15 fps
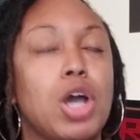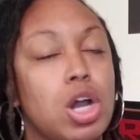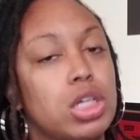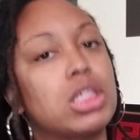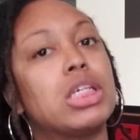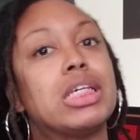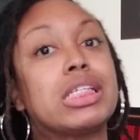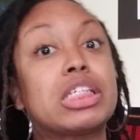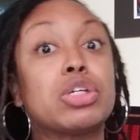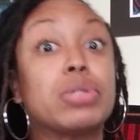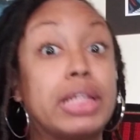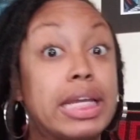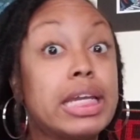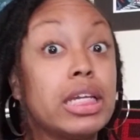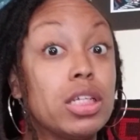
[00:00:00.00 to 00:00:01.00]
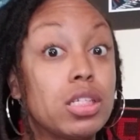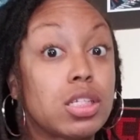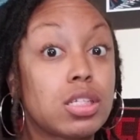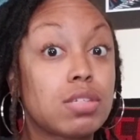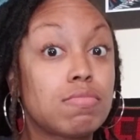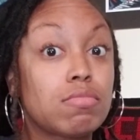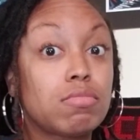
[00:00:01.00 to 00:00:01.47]
is still
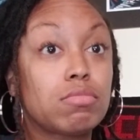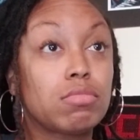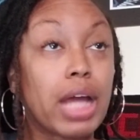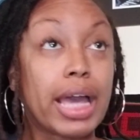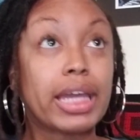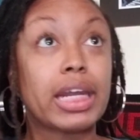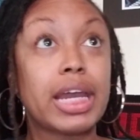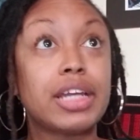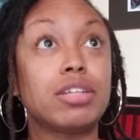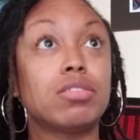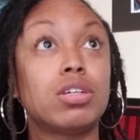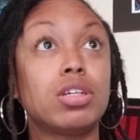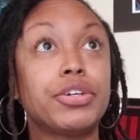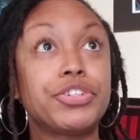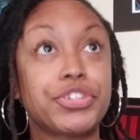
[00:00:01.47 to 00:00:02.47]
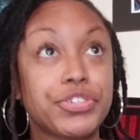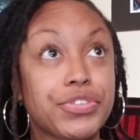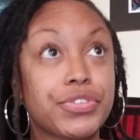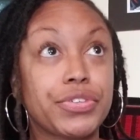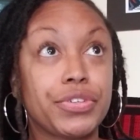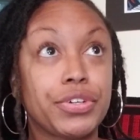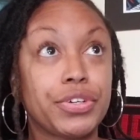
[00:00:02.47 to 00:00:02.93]
needs. Like, it ain't
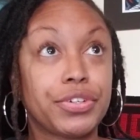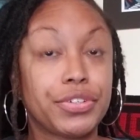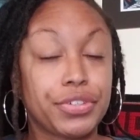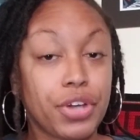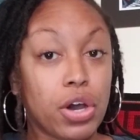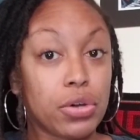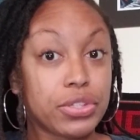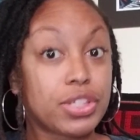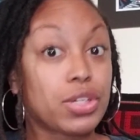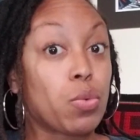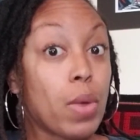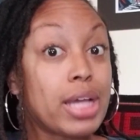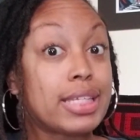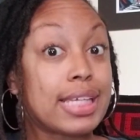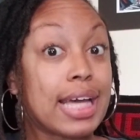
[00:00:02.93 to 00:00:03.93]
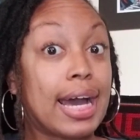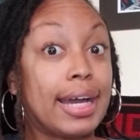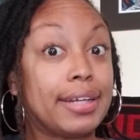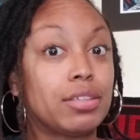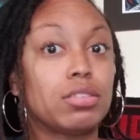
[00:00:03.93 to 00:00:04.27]
just going to the wayside.